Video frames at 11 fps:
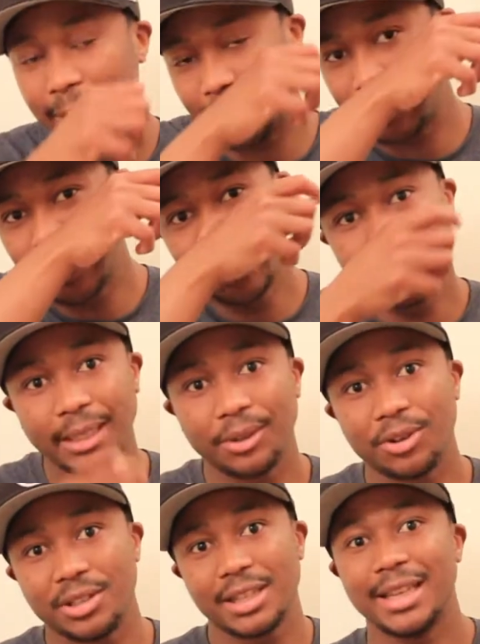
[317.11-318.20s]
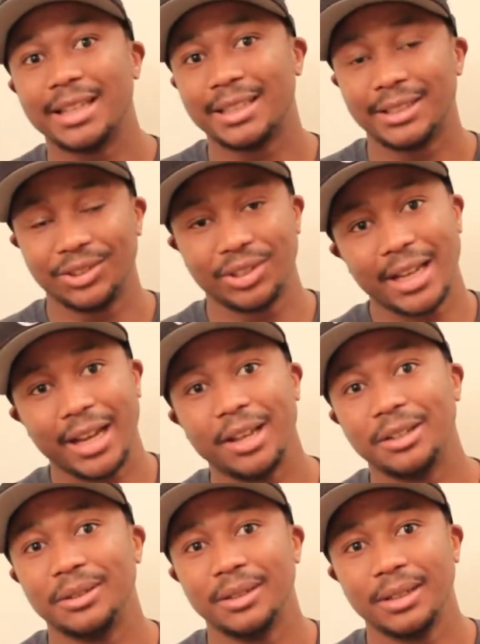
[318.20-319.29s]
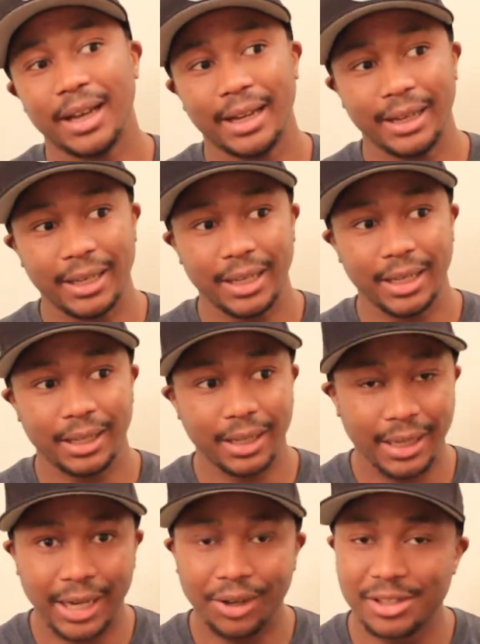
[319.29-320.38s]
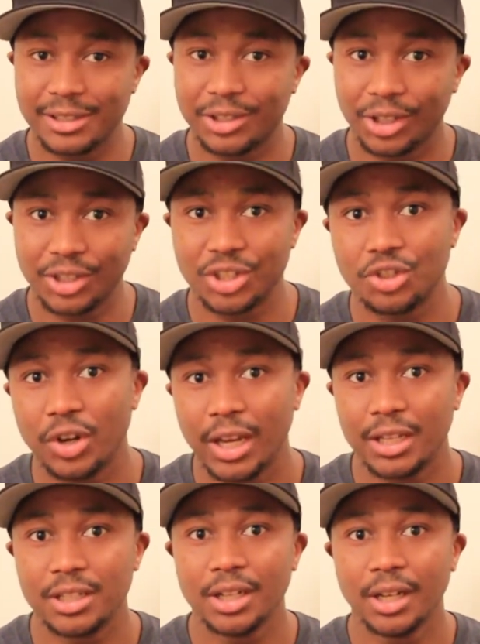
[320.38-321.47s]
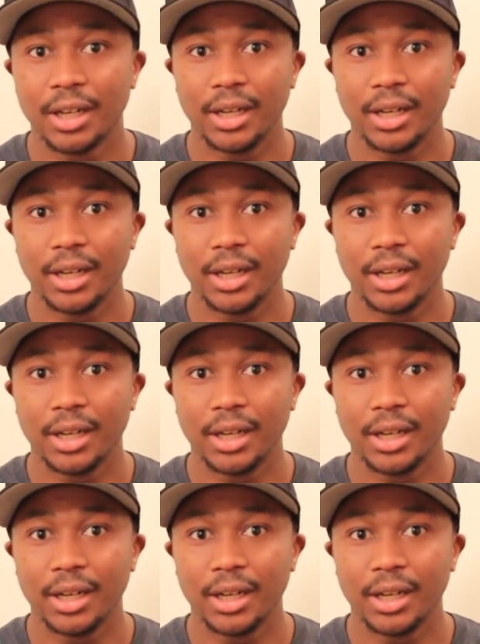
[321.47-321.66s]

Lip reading: And he goes to Titan, and he encounters Doctor Strange,